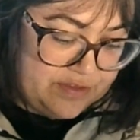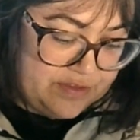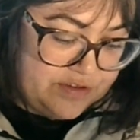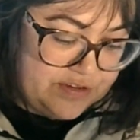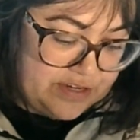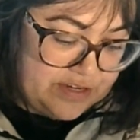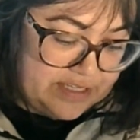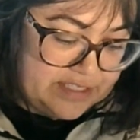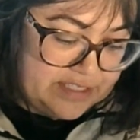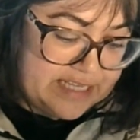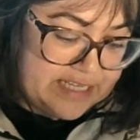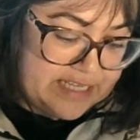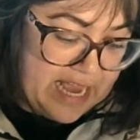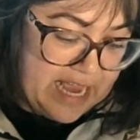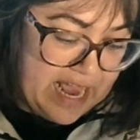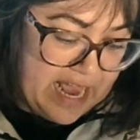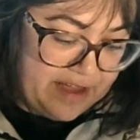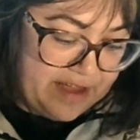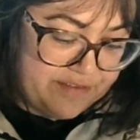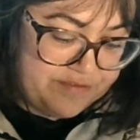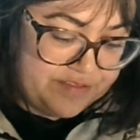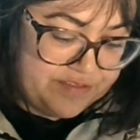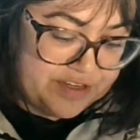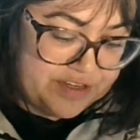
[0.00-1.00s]
just
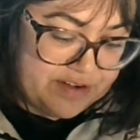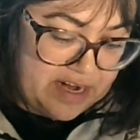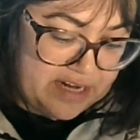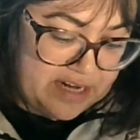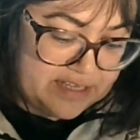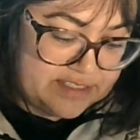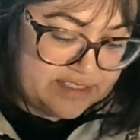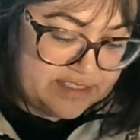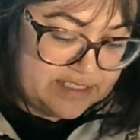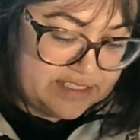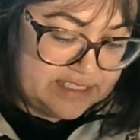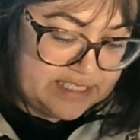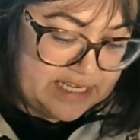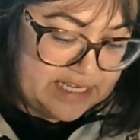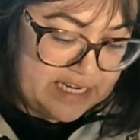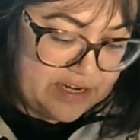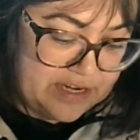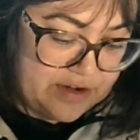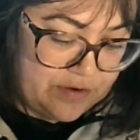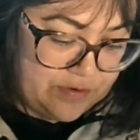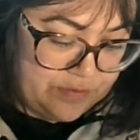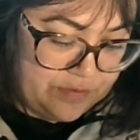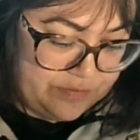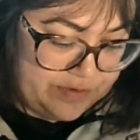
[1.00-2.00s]
have the grasses
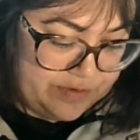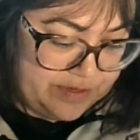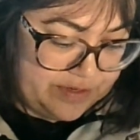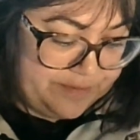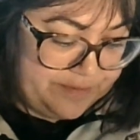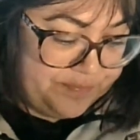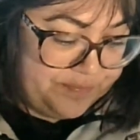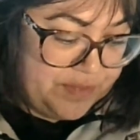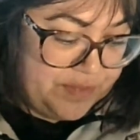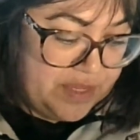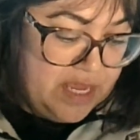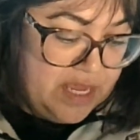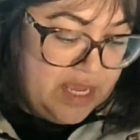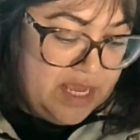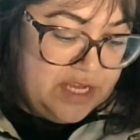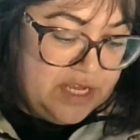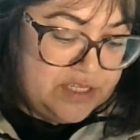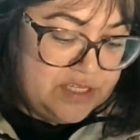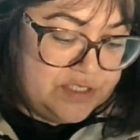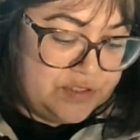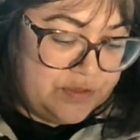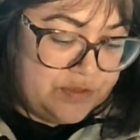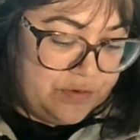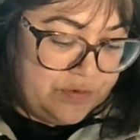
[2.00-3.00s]
take over.
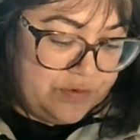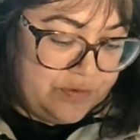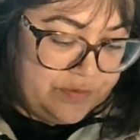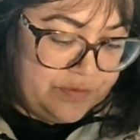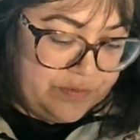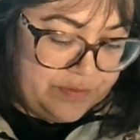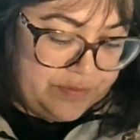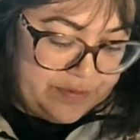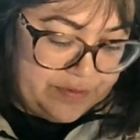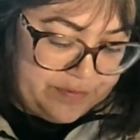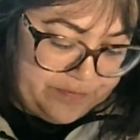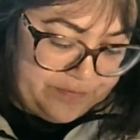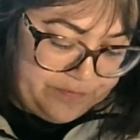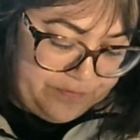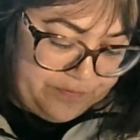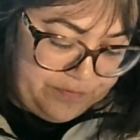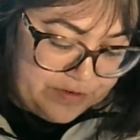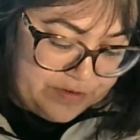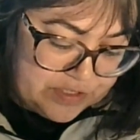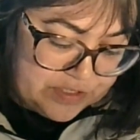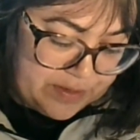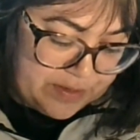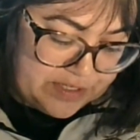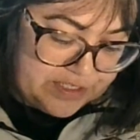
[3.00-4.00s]
So
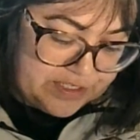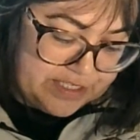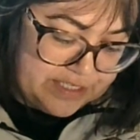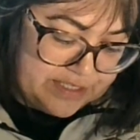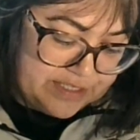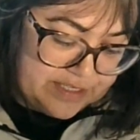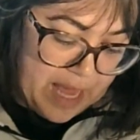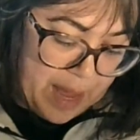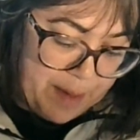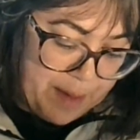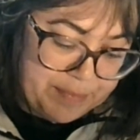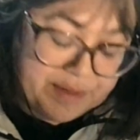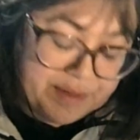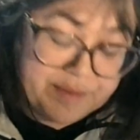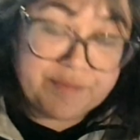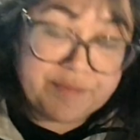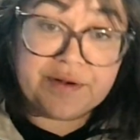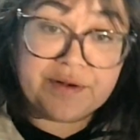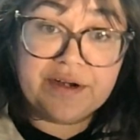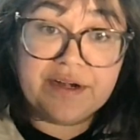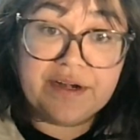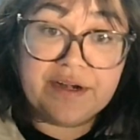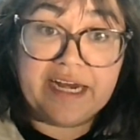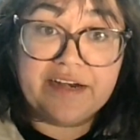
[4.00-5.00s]
first question, the
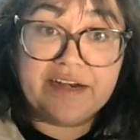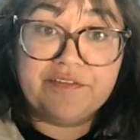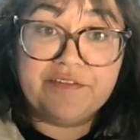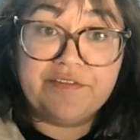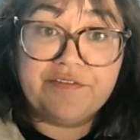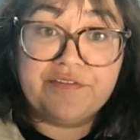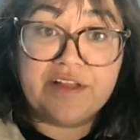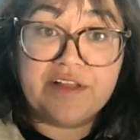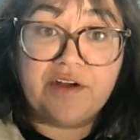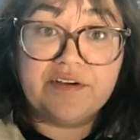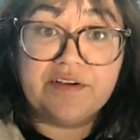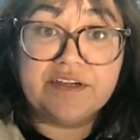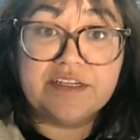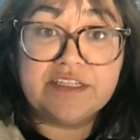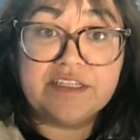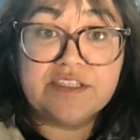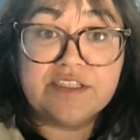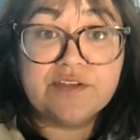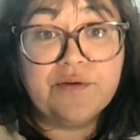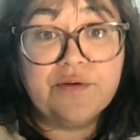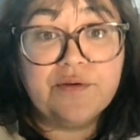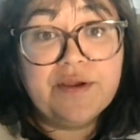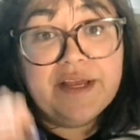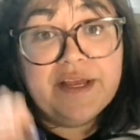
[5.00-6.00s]
hummingbird native flowers.
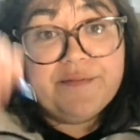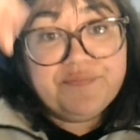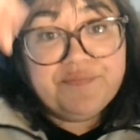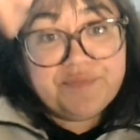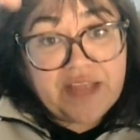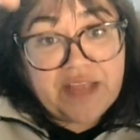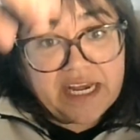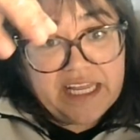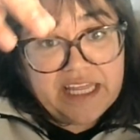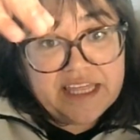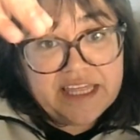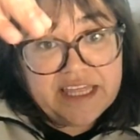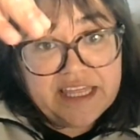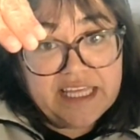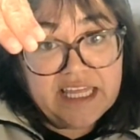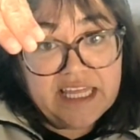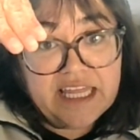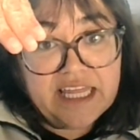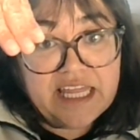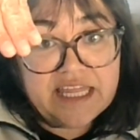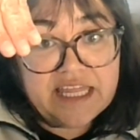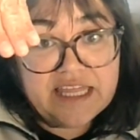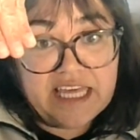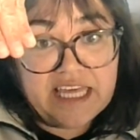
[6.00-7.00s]
So
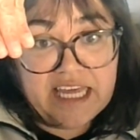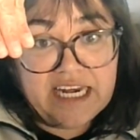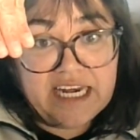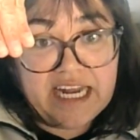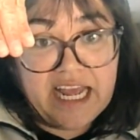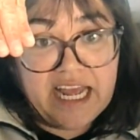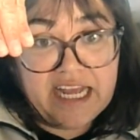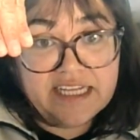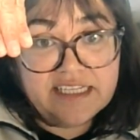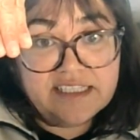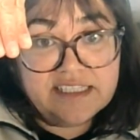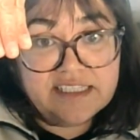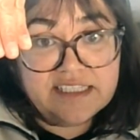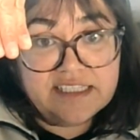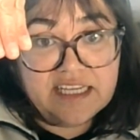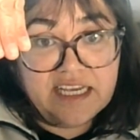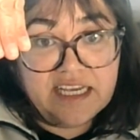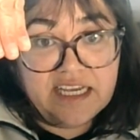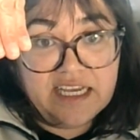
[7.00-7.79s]
anything that has